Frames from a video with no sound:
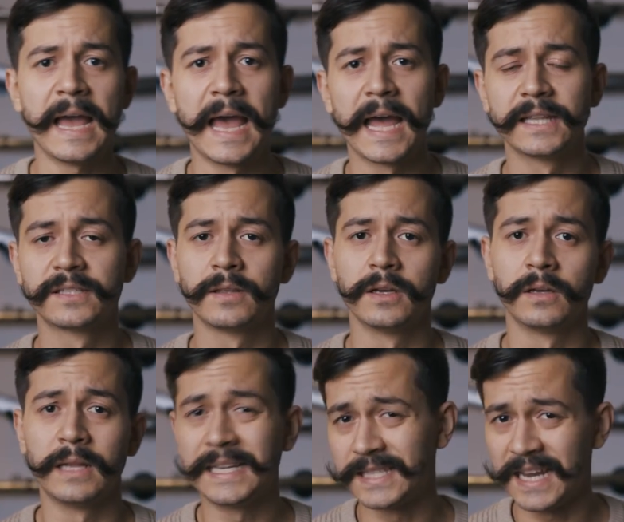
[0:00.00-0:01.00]
and
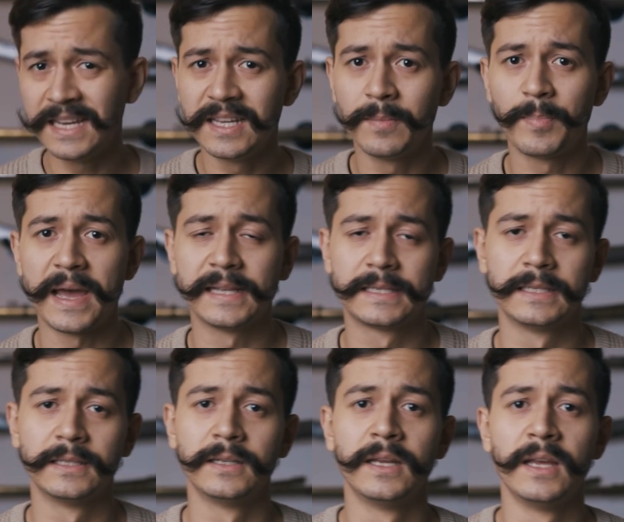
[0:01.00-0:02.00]
the later Indian
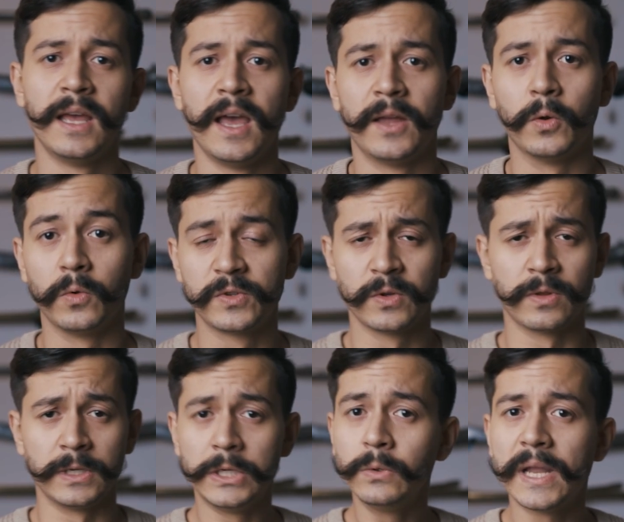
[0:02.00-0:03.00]
pattern and also
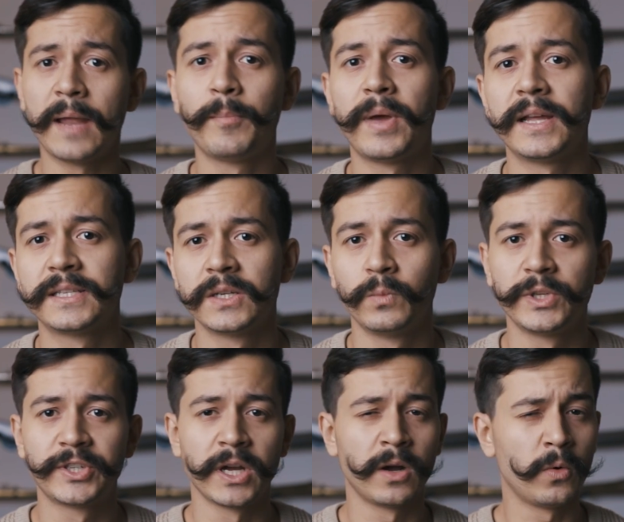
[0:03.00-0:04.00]
the new land pattern,
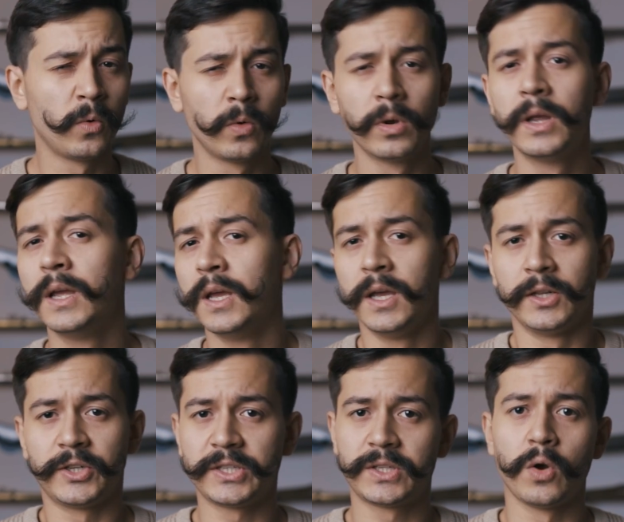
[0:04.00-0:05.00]
which are all
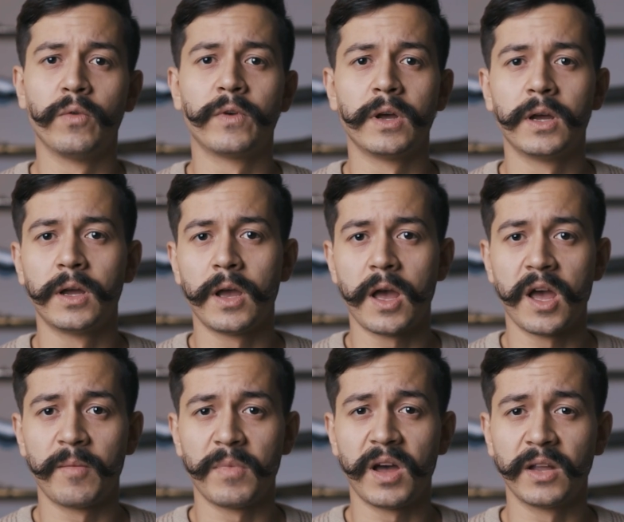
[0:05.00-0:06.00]
just over
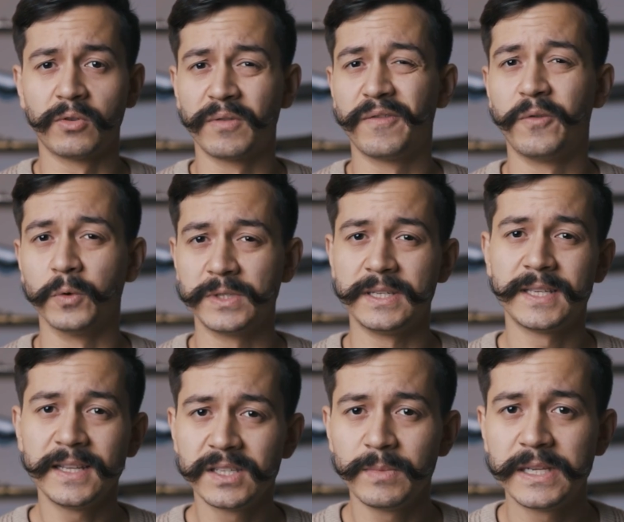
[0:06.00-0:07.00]
140
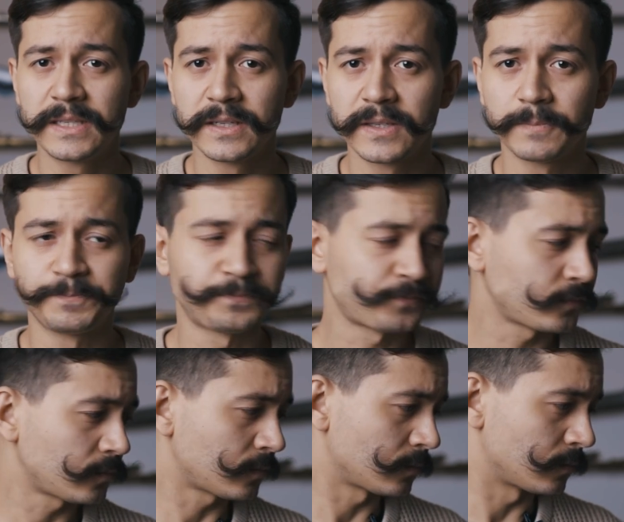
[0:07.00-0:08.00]
centimeters.
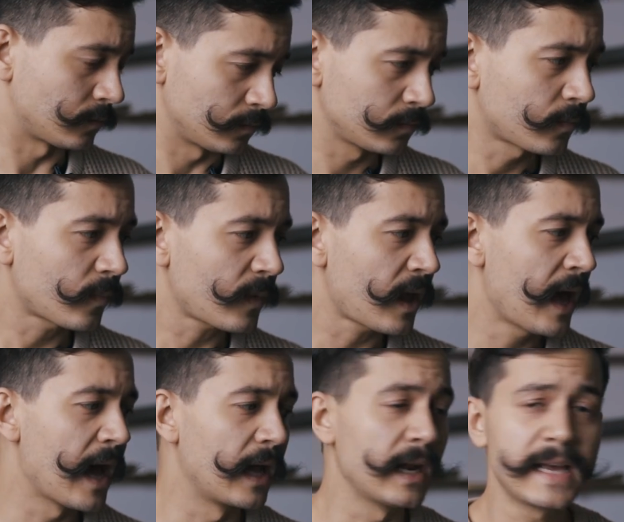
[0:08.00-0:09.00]

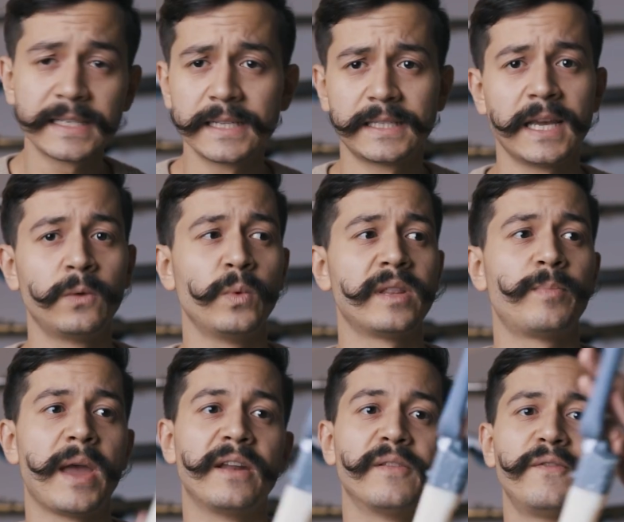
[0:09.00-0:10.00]
And as I said, with
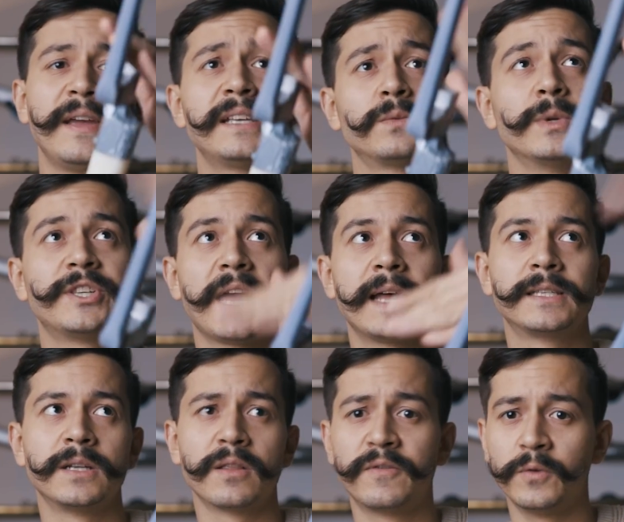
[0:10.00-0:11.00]
bayonet fixed, which adds
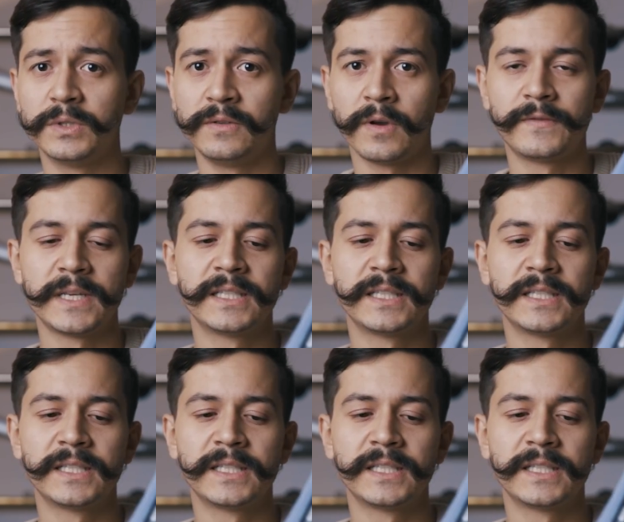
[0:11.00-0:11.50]
another 45